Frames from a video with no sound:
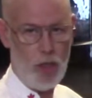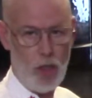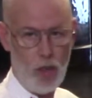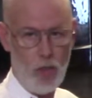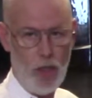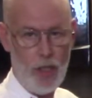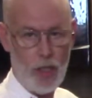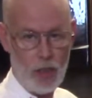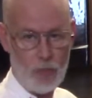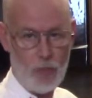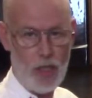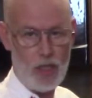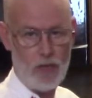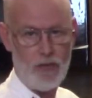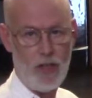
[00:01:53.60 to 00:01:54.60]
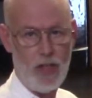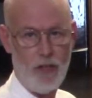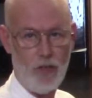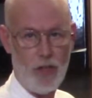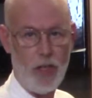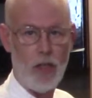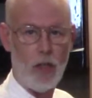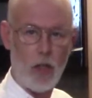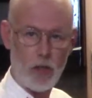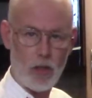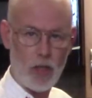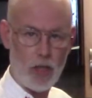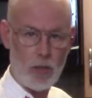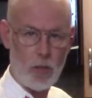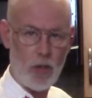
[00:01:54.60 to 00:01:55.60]
ingredients plus flavoring. I'll
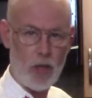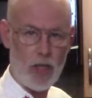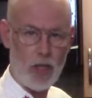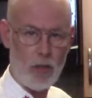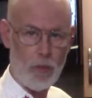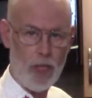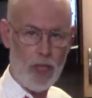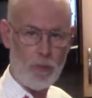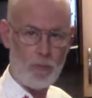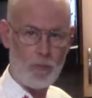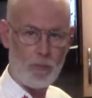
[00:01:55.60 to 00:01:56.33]
talk about that in a minute.